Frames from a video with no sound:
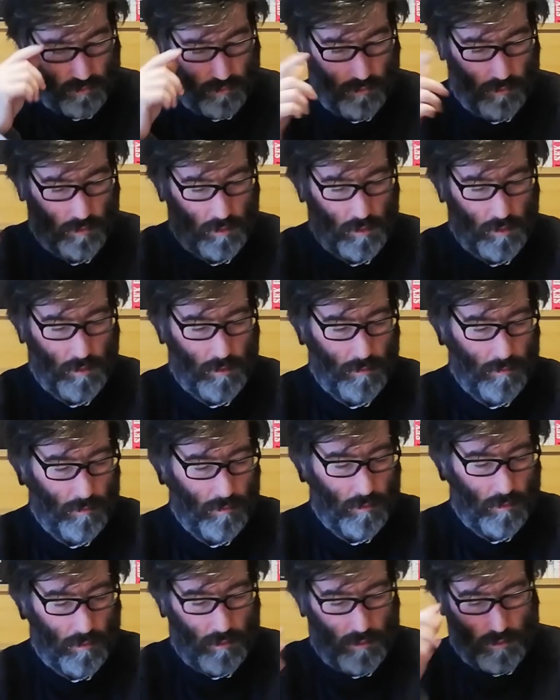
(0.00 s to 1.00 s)
So
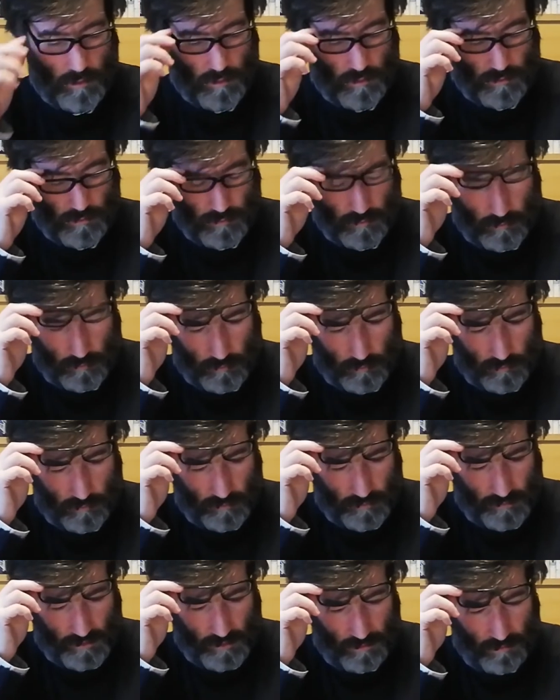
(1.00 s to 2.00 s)

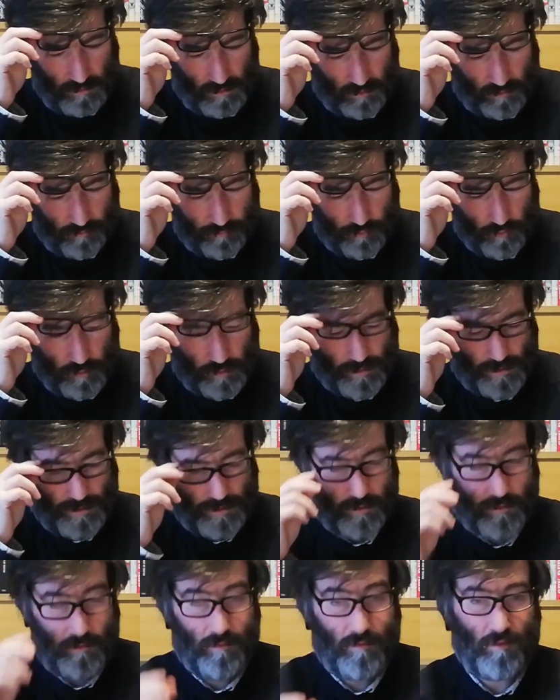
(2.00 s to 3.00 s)
the name is
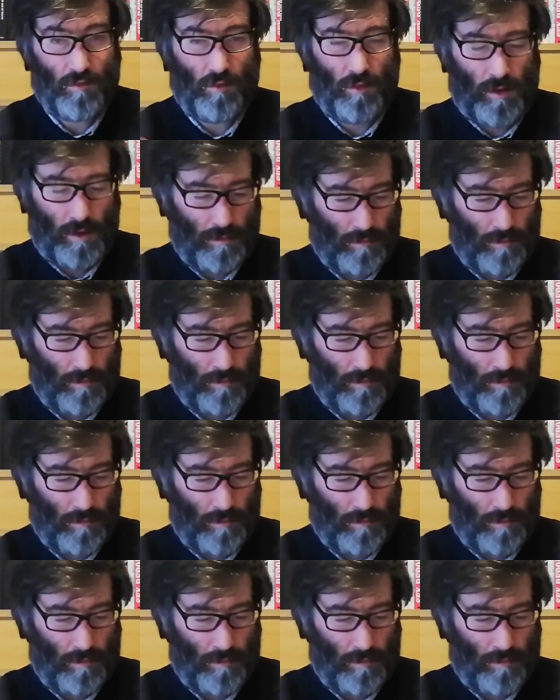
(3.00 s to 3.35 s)
Furkan, so